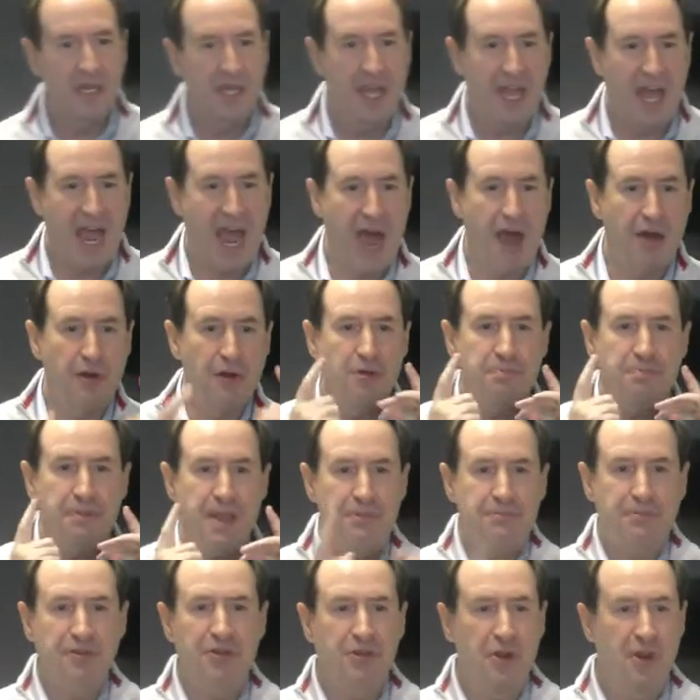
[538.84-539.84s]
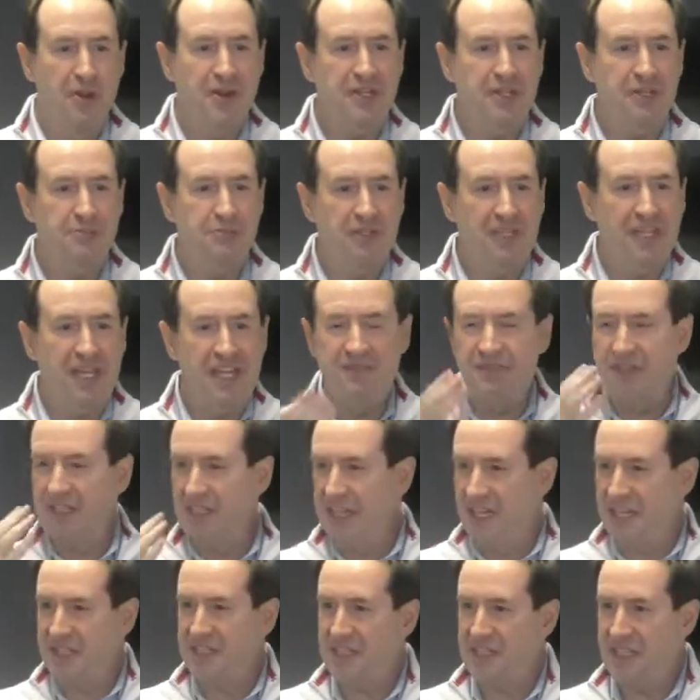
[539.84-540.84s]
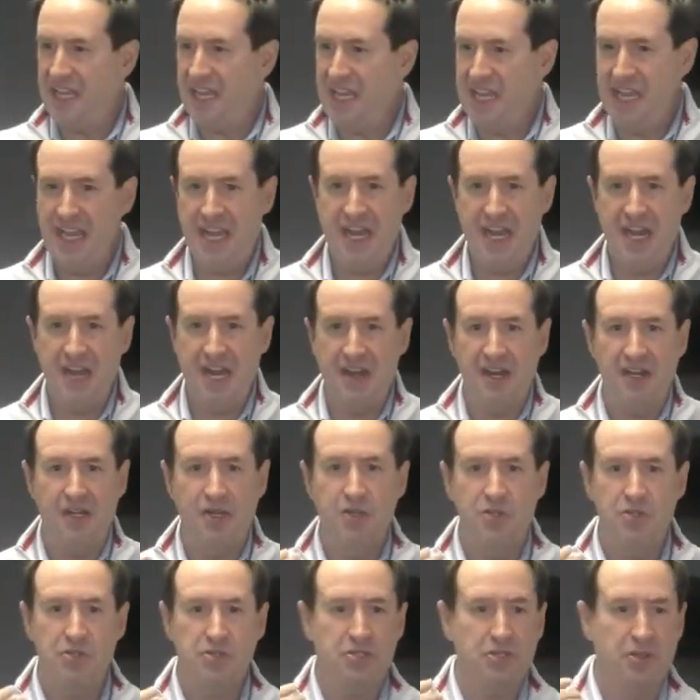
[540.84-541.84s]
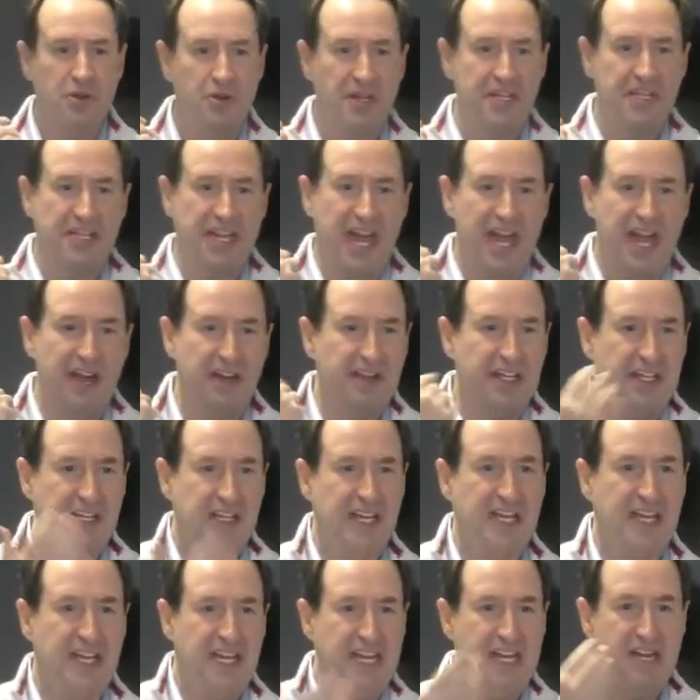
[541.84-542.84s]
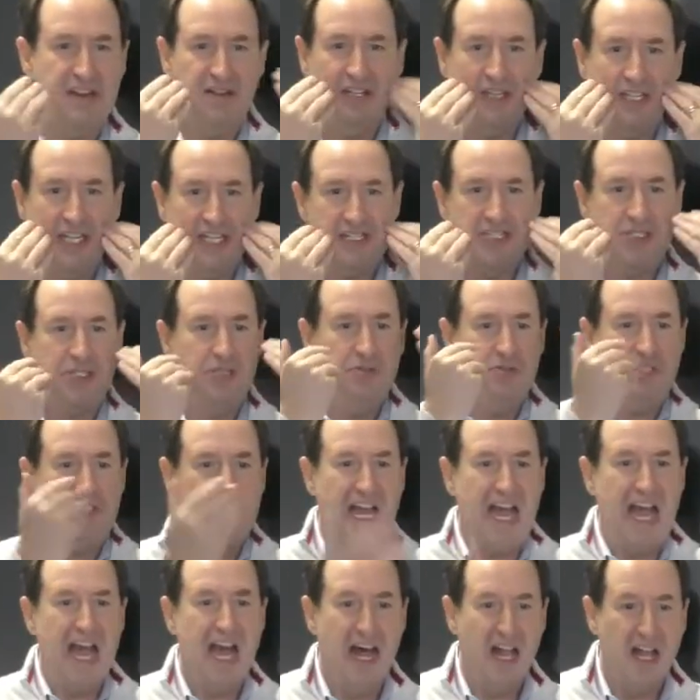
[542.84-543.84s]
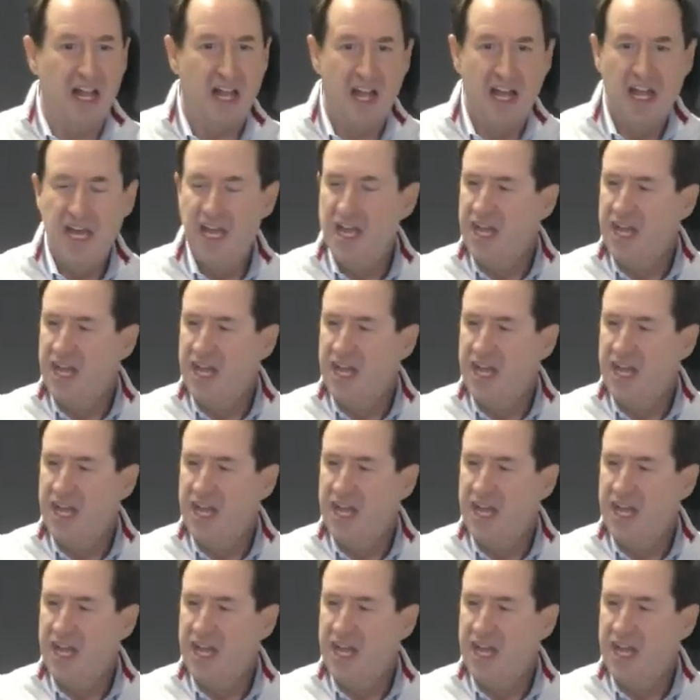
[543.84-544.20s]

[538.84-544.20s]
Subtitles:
How are people going to believe unless they hear? And how are they going to hear unless you tell?